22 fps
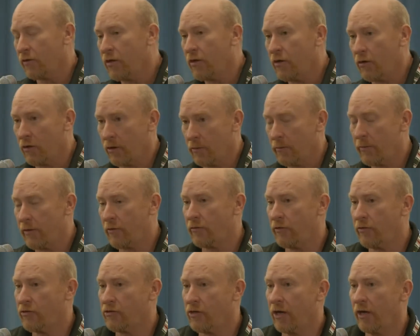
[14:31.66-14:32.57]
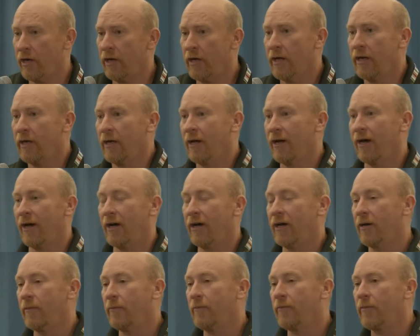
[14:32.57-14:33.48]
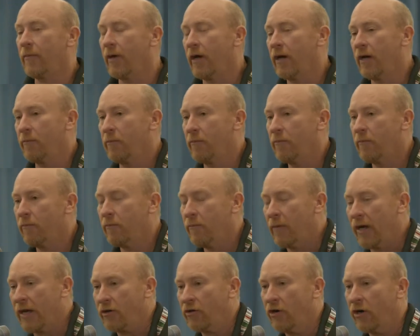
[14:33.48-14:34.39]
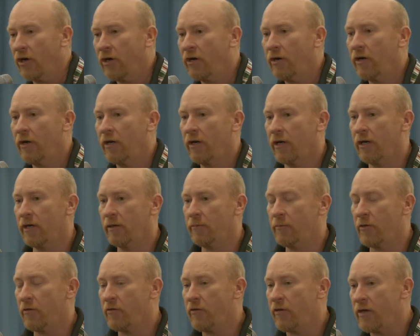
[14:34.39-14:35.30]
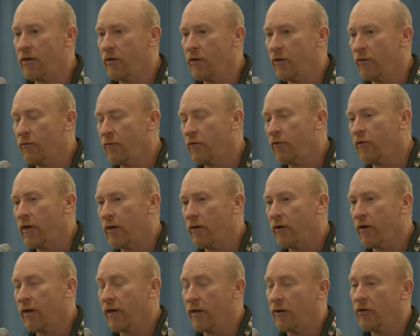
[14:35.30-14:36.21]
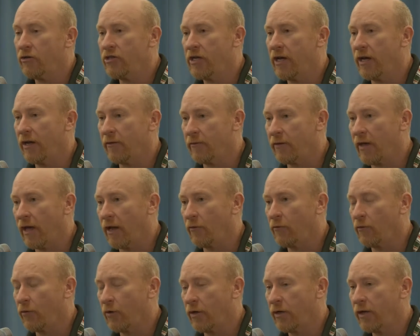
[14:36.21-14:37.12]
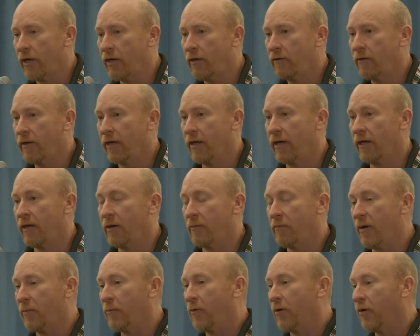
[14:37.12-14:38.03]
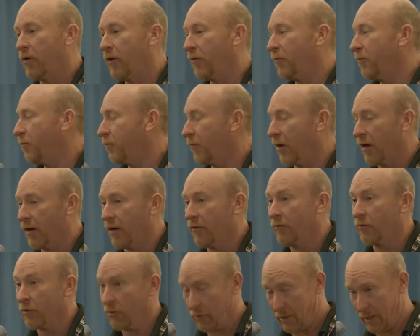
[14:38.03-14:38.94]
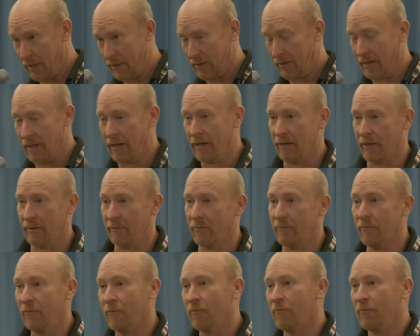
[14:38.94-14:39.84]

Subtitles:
Kia ora, Minister Shaw. I'm Mike Hart. I'm the CEO of Sierra Energy out of California and a member of CUIA,